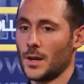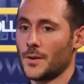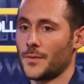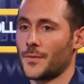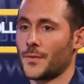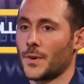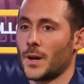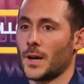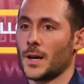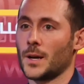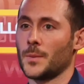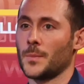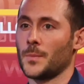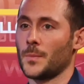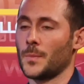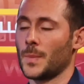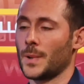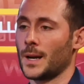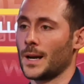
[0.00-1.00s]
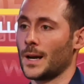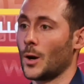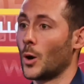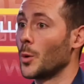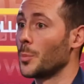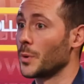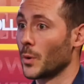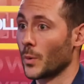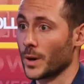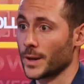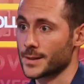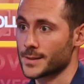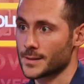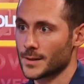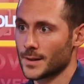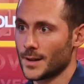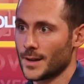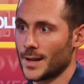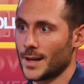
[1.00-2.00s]
from
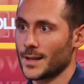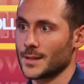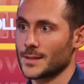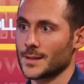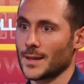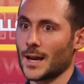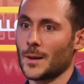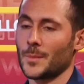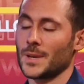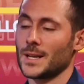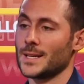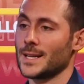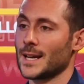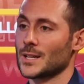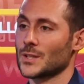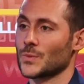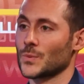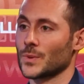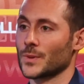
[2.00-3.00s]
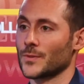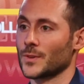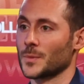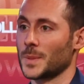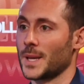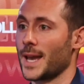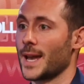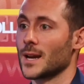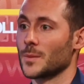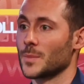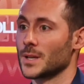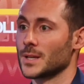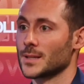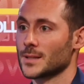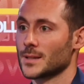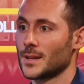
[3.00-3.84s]
opioids, and you see how many deaths were from cannabis.